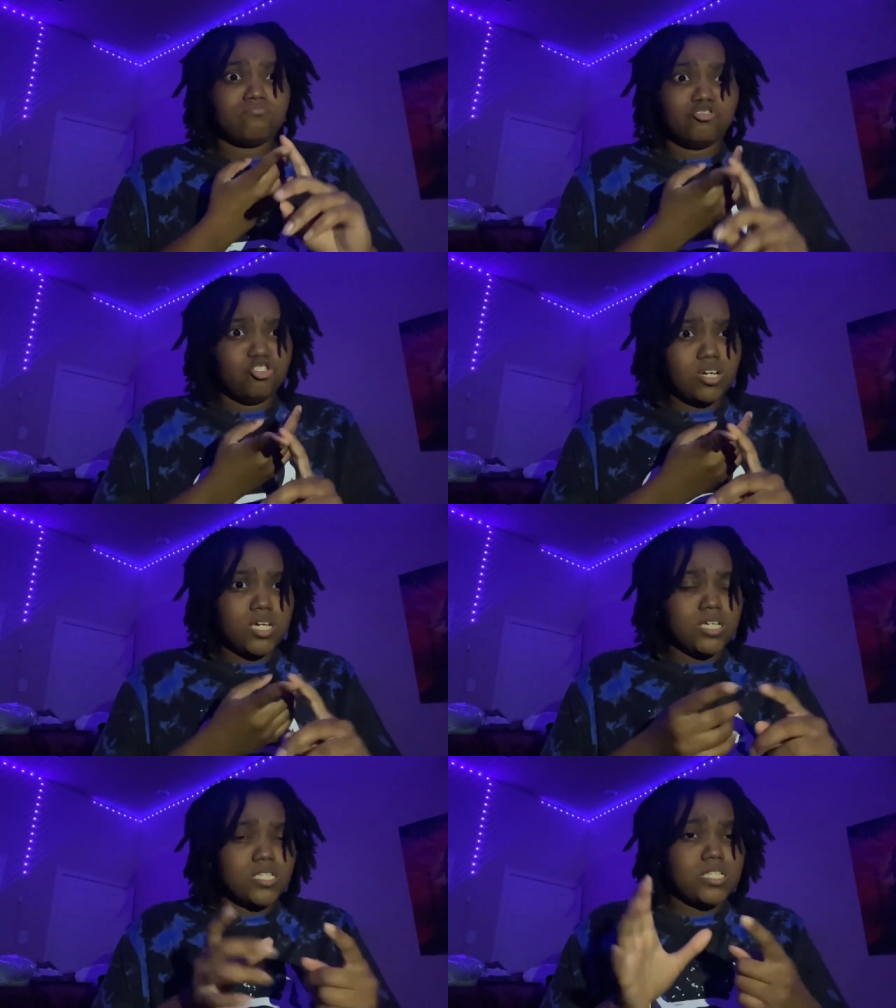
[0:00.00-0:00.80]

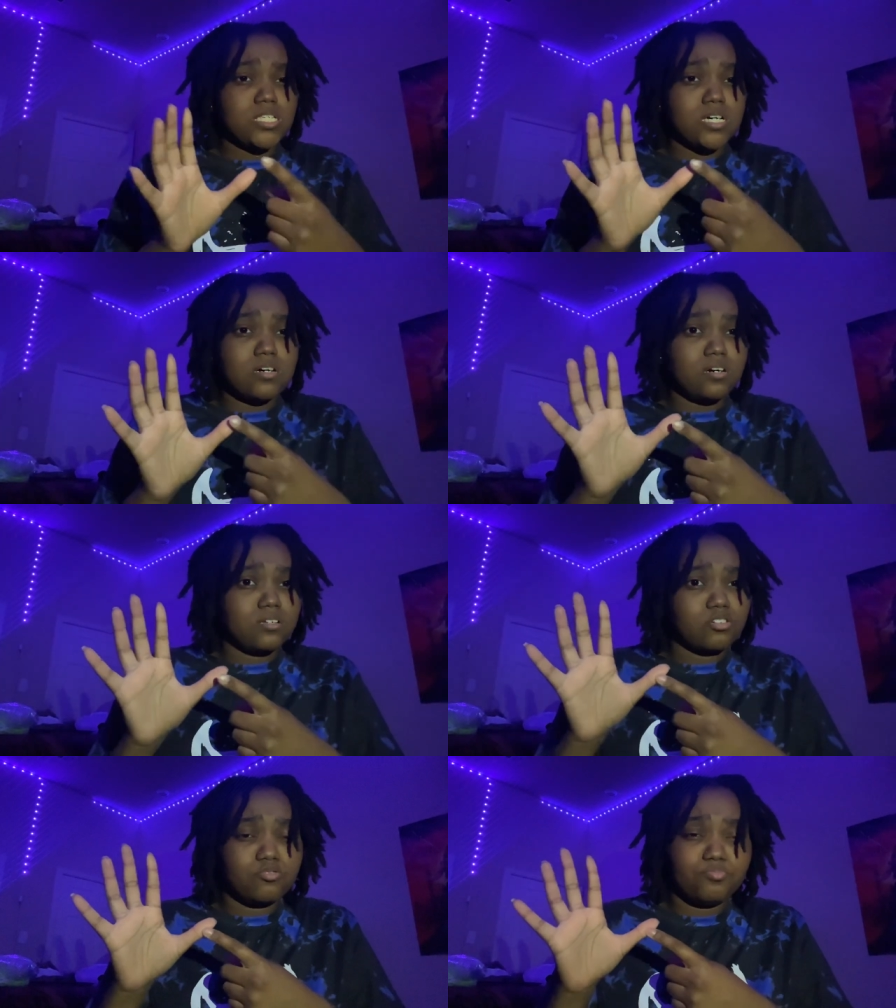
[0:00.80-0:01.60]
dress a uh,
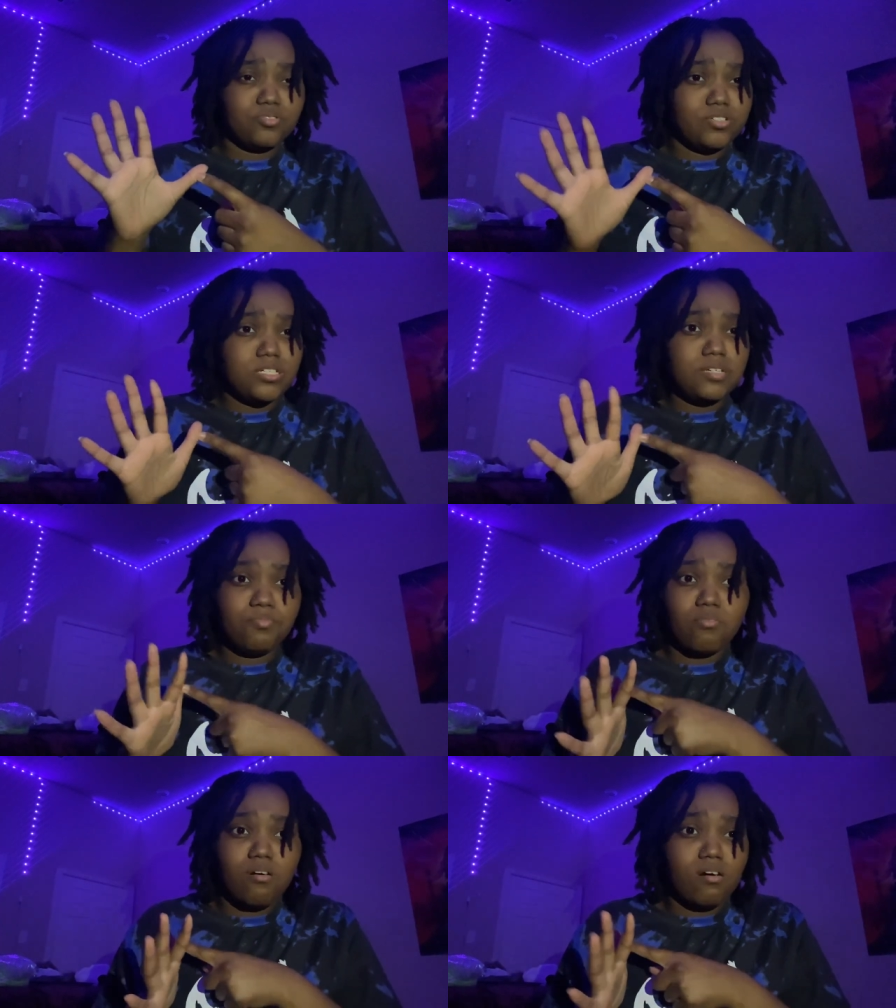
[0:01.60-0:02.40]
little
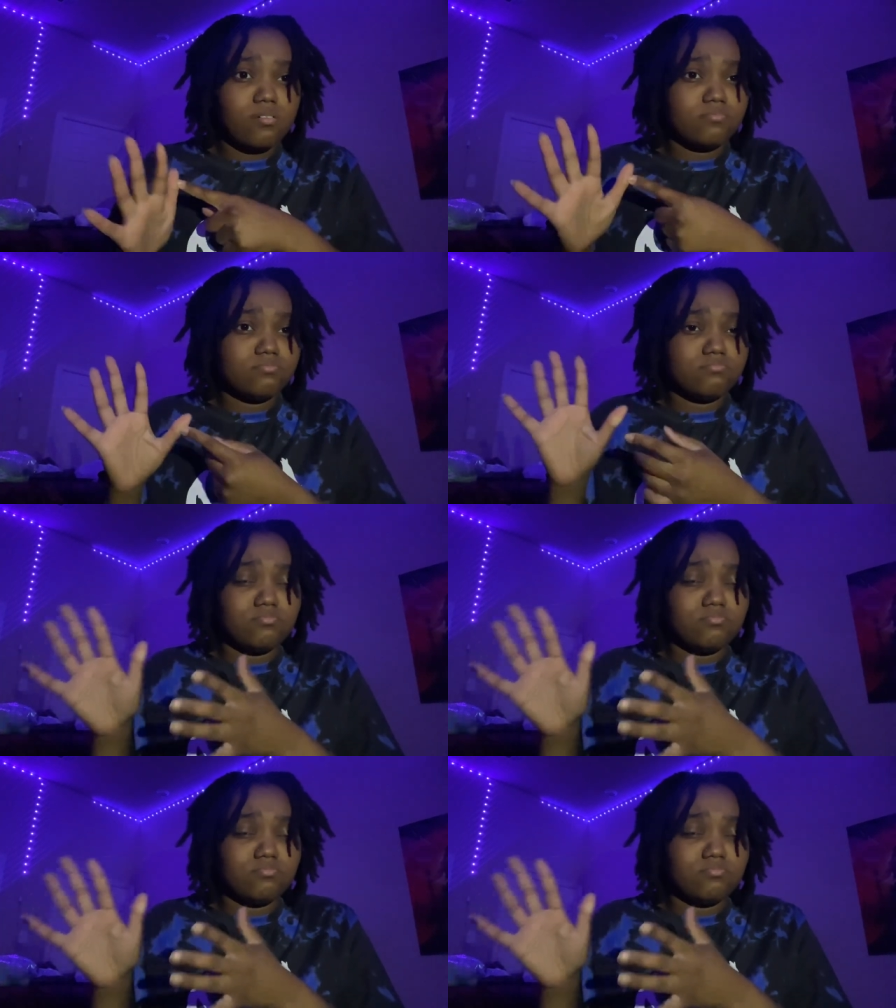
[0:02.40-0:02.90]
pre-prom